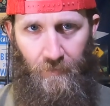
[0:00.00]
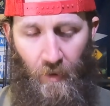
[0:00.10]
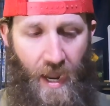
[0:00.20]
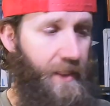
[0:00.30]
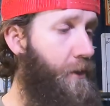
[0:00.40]

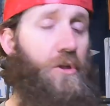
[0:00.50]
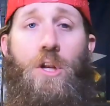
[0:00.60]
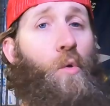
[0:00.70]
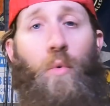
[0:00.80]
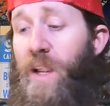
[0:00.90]
Right? There is
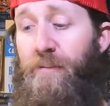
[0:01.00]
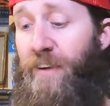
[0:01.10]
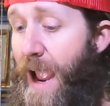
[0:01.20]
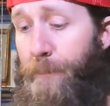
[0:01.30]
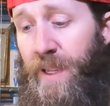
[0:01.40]
no
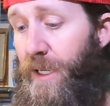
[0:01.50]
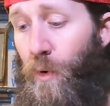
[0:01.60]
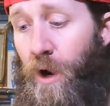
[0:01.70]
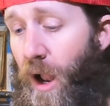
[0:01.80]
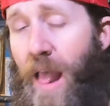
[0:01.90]
revamping
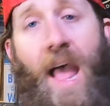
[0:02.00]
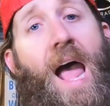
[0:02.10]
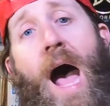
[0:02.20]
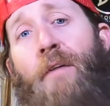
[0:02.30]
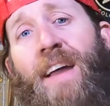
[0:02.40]
going on.
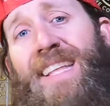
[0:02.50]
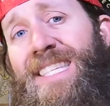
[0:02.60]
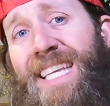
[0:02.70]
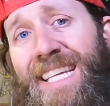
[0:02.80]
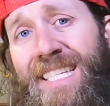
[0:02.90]
I've had
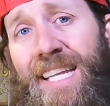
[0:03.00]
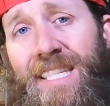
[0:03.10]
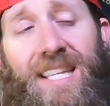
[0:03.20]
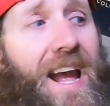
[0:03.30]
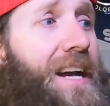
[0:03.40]
6
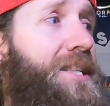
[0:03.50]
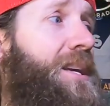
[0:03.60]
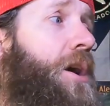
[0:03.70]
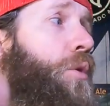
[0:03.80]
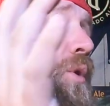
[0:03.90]
cent
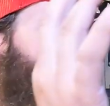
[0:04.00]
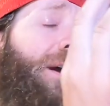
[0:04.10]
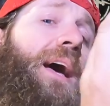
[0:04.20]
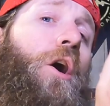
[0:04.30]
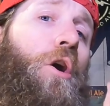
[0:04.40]
sacks when
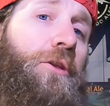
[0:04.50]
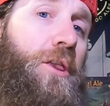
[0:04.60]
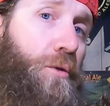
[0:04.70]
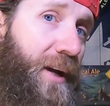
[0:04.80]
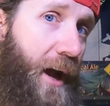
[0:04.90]
you had all the
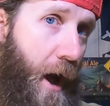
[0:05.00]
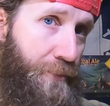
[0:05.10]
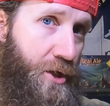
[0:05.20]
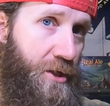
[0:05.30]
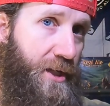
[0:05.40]
3
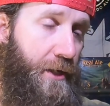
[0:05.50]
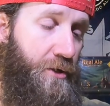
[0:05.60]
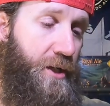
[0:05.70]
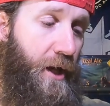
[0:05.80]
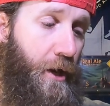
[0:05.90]
options
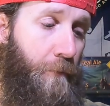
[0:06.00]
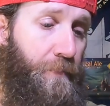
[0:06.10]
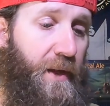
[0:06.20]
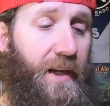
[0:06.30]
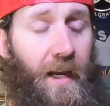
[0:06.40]
years
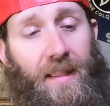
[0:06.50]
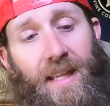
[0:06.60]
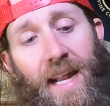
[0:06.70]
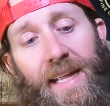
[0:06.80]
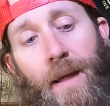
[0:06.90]
ago. And
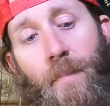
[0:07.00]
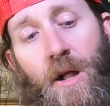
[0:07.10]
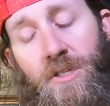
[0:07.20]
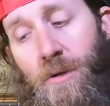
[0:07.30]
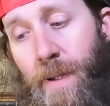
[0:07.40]
then I got
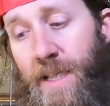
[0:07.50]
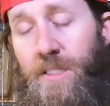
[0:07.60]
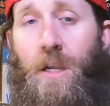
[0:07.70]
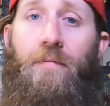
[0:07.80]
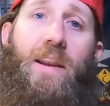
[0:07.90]
Monster
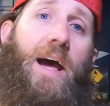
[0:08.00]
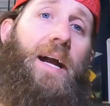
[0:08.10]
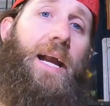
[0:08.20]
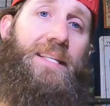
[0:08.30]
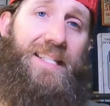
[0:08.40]
Bass stuff, and now
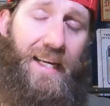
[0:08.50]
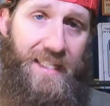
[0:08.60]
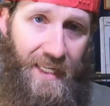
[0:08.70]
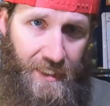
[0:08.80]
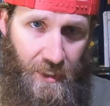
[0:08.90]
I got
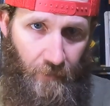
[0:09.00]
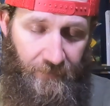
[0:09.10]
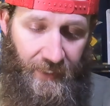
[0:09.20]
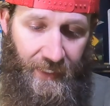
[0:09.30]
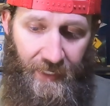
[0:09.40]
6 cent
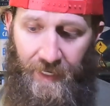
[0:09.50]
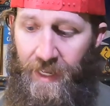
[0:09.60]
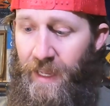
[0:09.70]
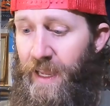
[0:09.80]
stuff again.